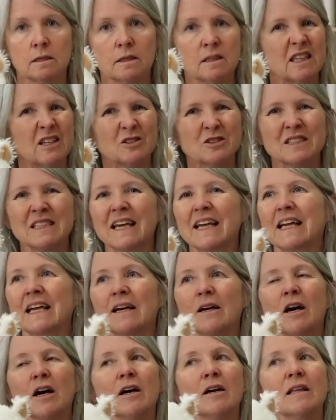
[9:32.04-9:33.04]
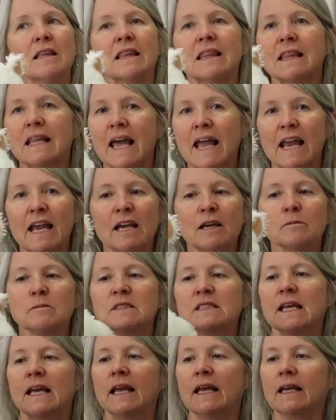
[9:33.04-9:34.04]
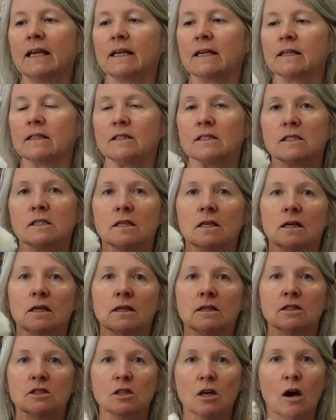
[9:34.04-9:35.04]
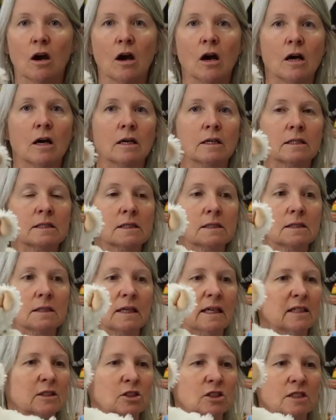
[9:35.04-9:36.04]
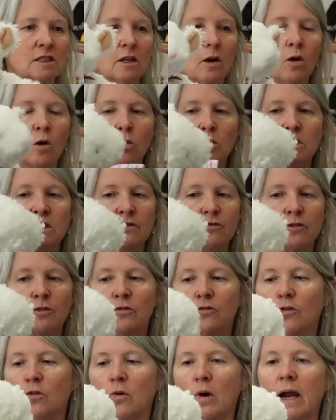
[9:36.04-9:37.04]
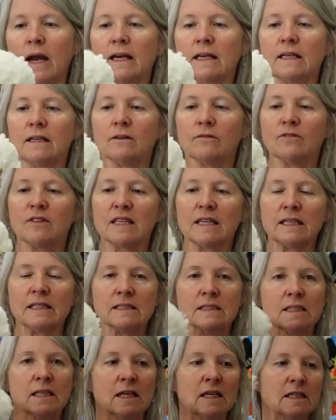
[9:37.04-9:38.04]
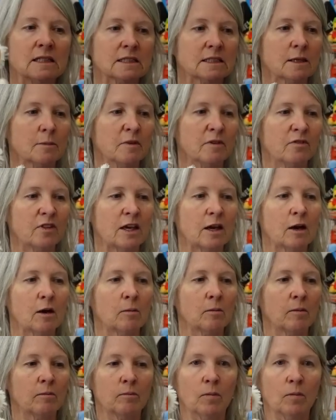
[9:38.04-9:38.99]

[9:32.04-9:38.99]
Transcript: there's like lambs and dogs, and just a whole different variety of these. Some of them